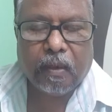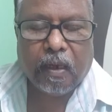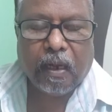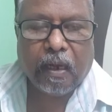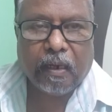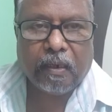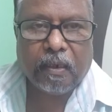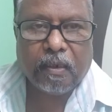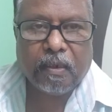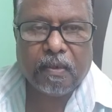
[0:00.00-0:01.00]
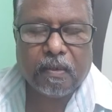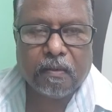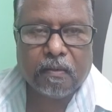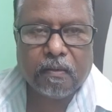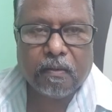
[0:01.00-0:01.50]
and this,
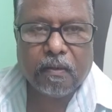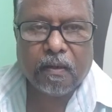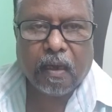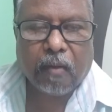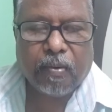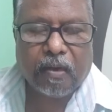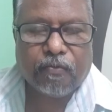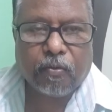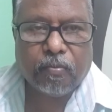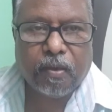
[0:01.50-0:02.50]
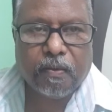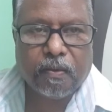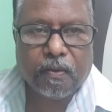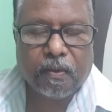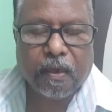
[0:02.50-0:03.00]
apart from this,
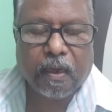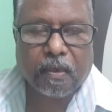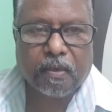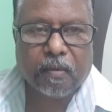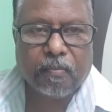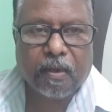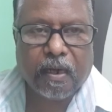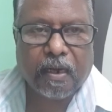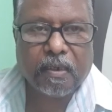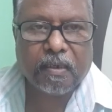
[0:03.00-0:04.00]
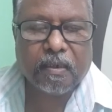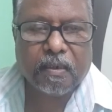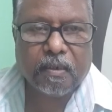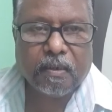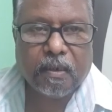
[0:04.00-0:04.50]
there are some glands
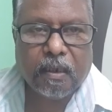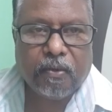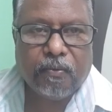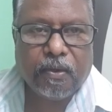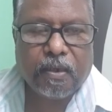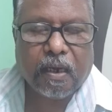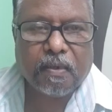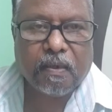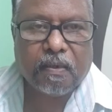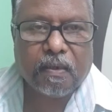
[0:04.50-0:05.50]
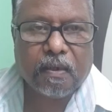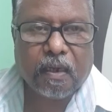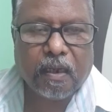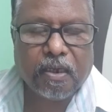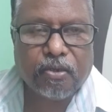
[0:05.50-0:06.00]
which assist the
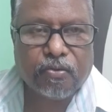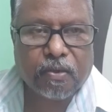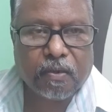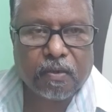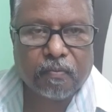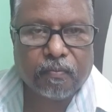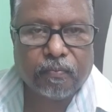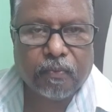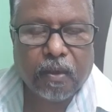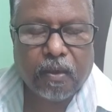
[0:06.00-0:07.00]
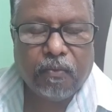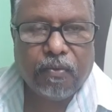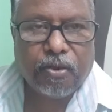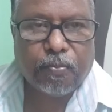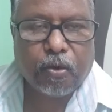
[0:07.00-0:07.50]
digestive system,
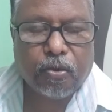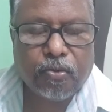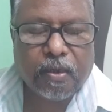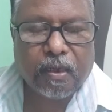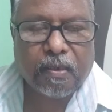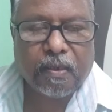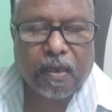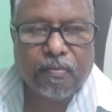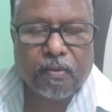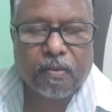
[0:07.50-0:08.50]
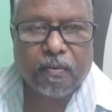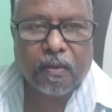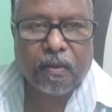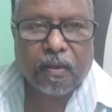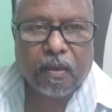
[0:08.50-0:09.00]
which produce the enzymes
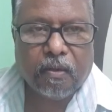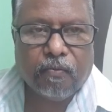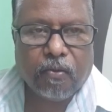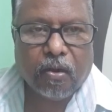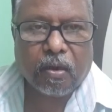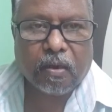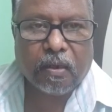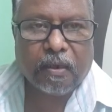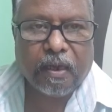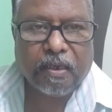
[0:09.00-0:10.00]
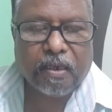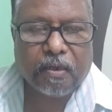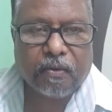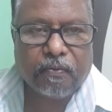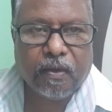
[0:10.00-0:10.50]
for
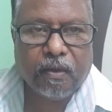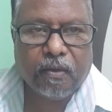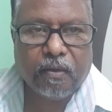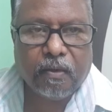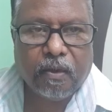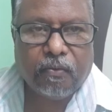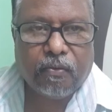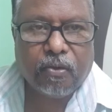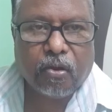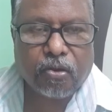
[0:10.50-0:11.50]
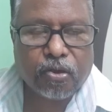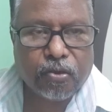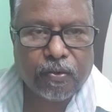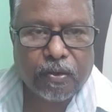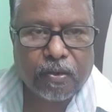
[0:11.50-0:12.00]
digestion of the food
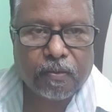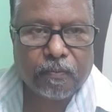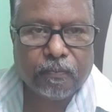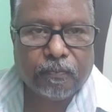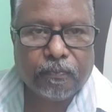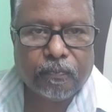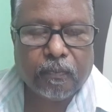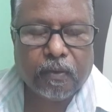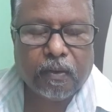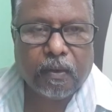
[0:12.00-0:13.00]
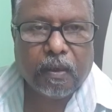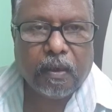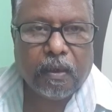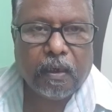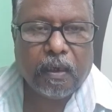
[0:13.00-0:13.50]
constituents.
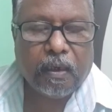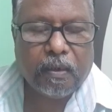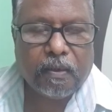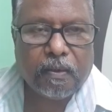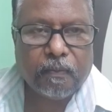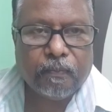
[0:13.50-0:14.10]
Hence,